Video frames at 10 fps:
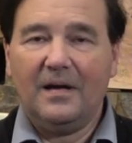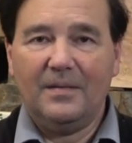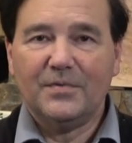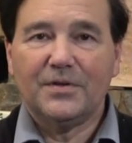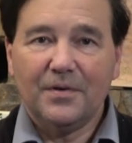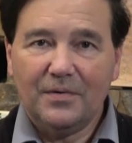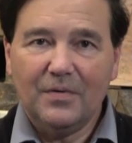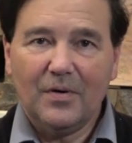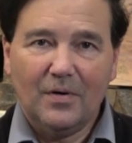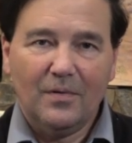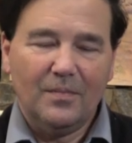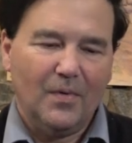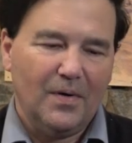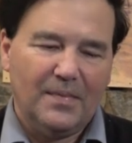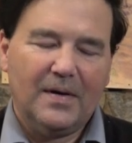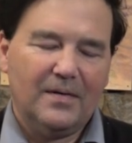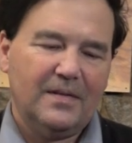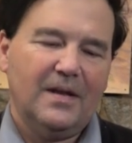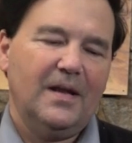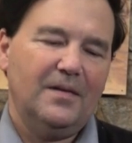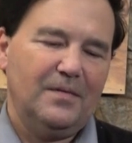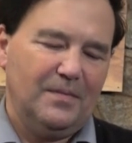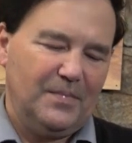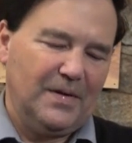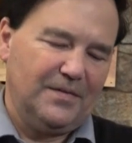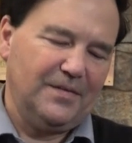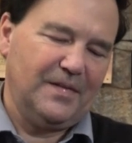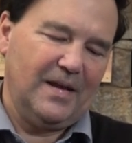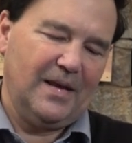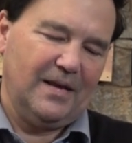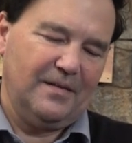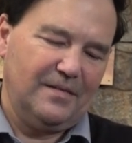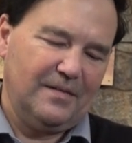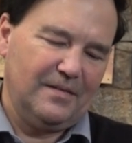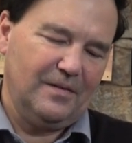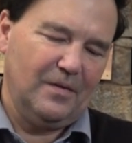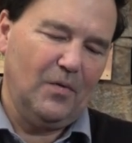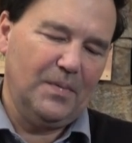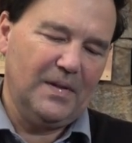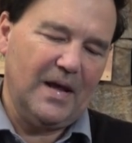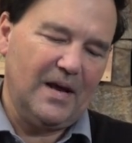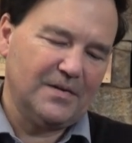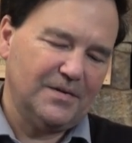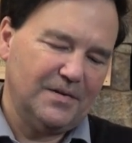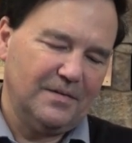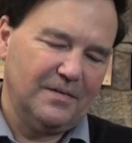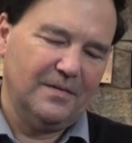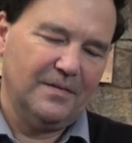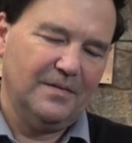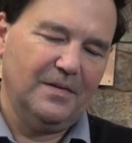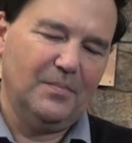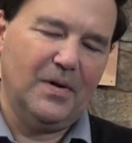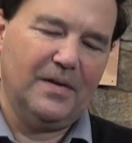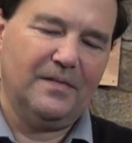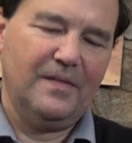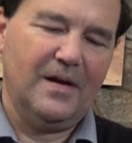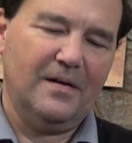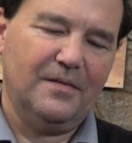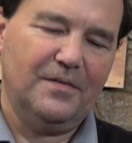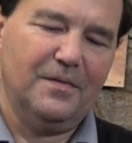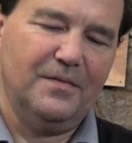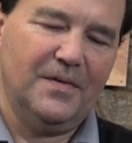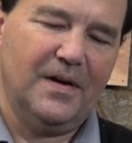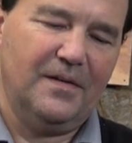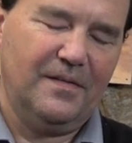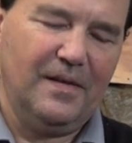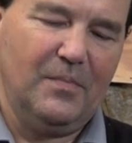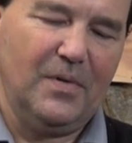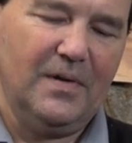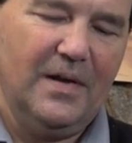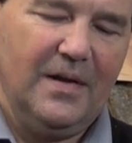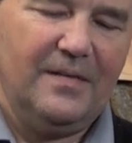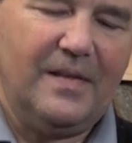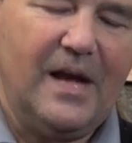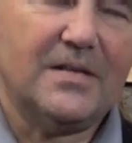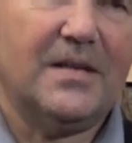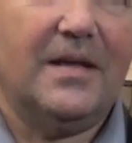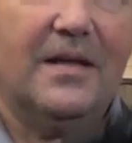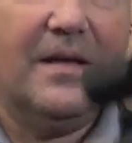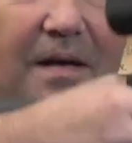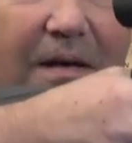I'm sure you know more about it than I do, but just in case, to open the action, you depress there. So very simple. It's actually